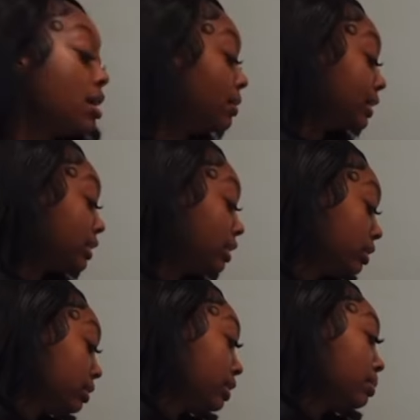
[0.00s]
to go
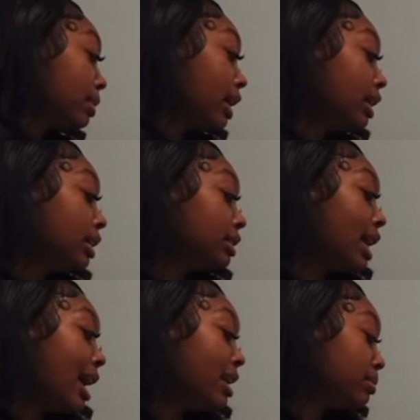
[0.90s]
into some things,
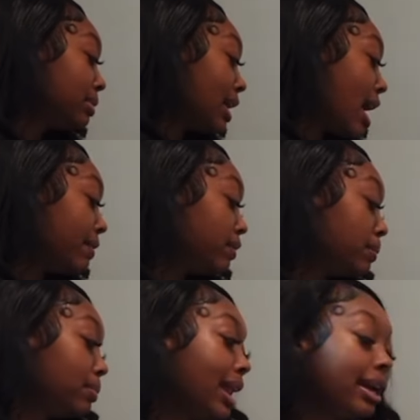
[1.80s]
items I got
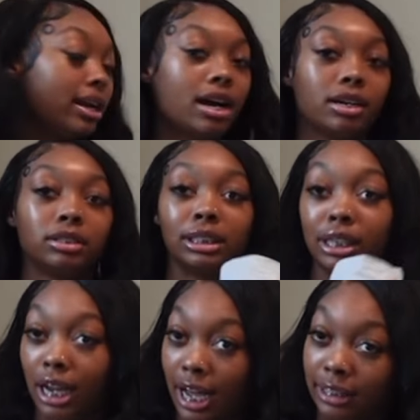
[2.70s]
from
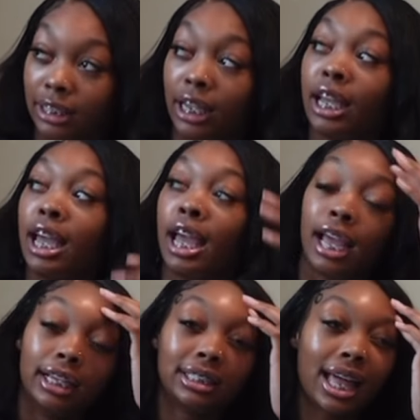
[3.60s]
Plato's Closet.
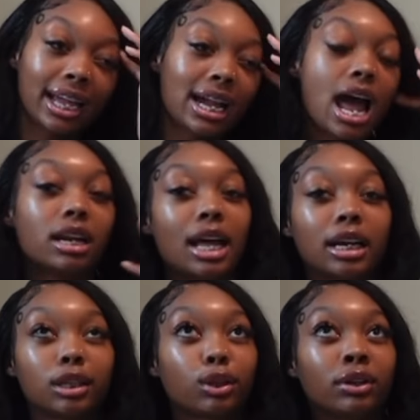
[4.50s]
It's like kind of like
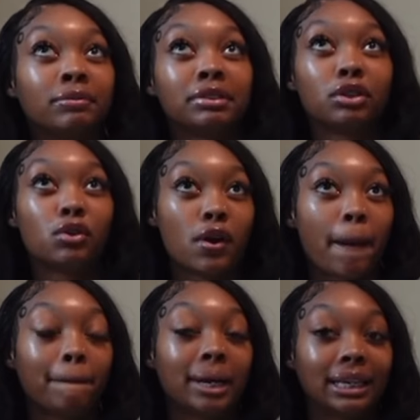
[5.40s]
a thrift
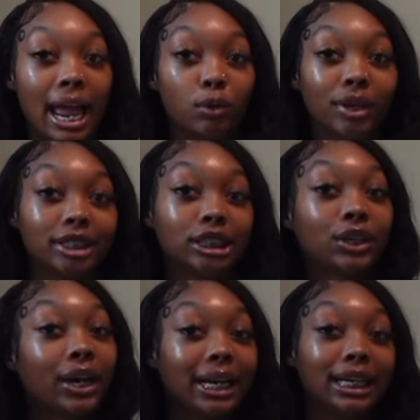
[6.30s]
store, but like with
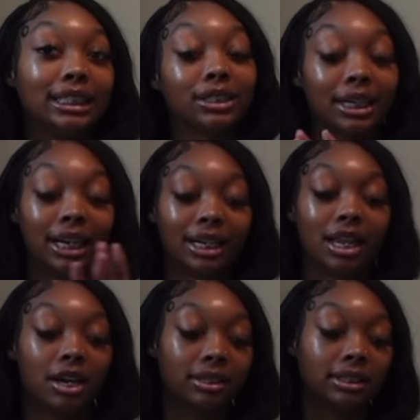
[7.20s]
trendy, trendy
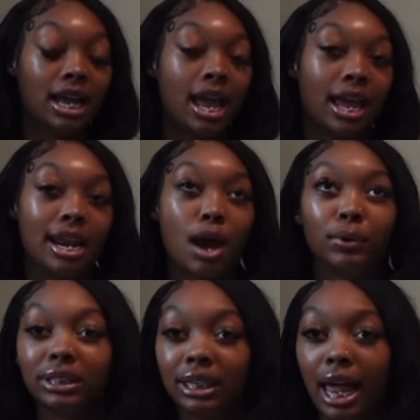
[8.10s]
clothes. And I
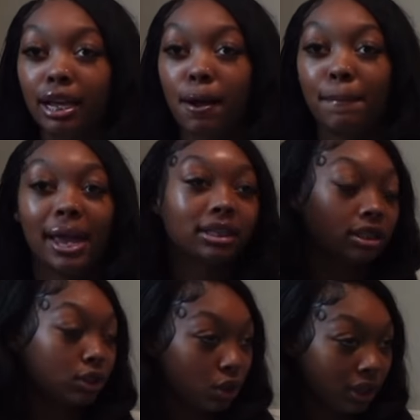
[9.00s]
went to like a back to
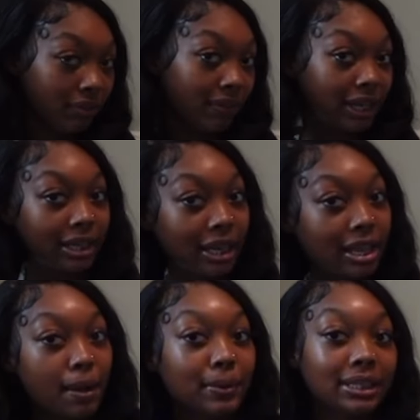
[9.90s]
school event that
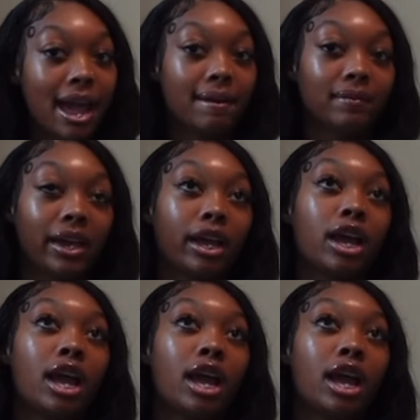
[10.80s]
they was having